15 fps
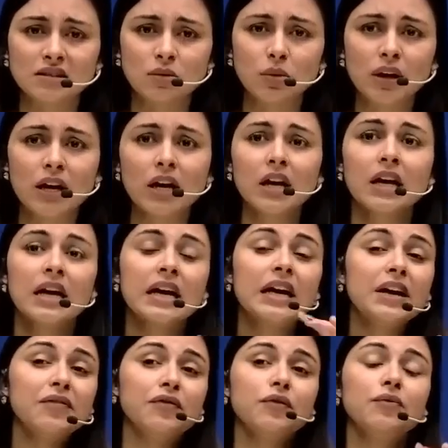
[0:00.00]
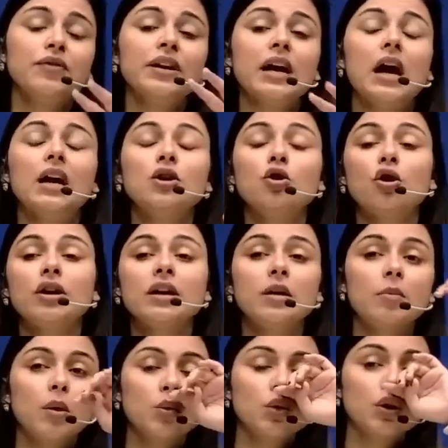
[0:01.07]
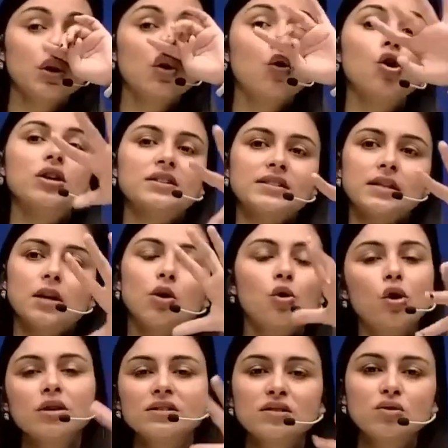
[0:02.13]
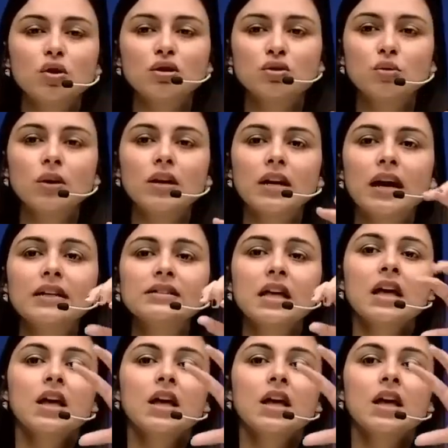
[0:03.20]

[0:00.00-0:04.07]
Okay, if we are talking about a quartz is also a glass,